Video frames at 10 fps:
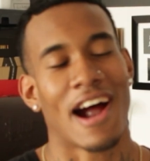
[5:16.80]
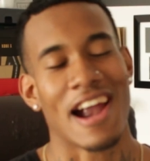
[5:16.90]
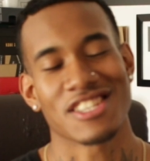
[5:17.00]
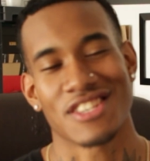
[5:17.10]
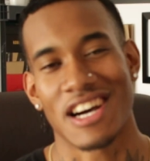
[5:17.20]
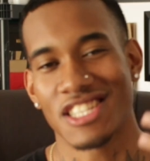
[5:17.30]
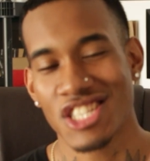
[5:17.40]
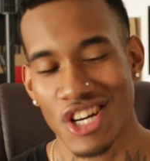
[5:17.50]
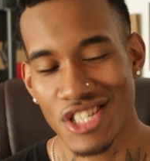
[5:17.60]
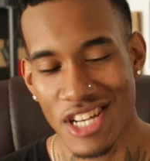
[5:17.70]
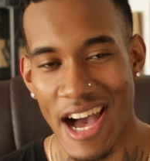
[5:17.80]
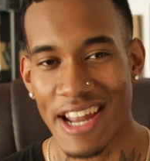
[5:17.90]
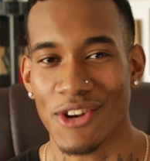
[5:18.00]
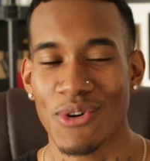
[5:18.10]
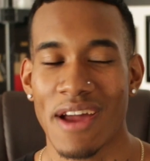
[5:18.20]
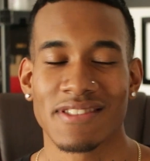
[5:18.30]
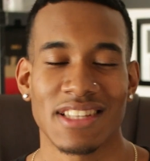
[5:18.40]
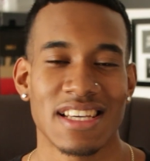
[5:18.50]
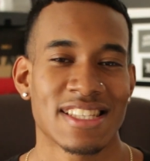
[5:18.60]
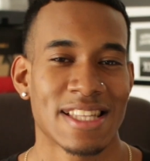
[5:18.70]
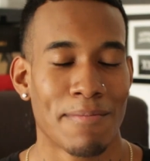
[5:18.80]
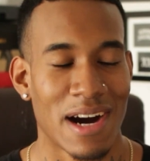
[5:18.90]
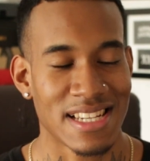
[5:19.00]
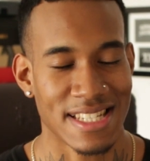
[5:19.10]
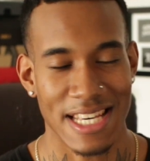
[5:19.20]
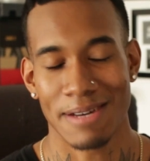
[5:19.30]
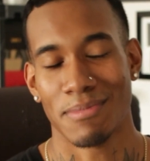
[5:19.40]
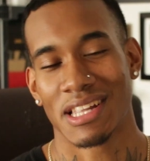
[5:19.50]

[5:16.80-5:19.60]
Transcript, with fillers: Alright, so I just showed y'all how to do everything step by step,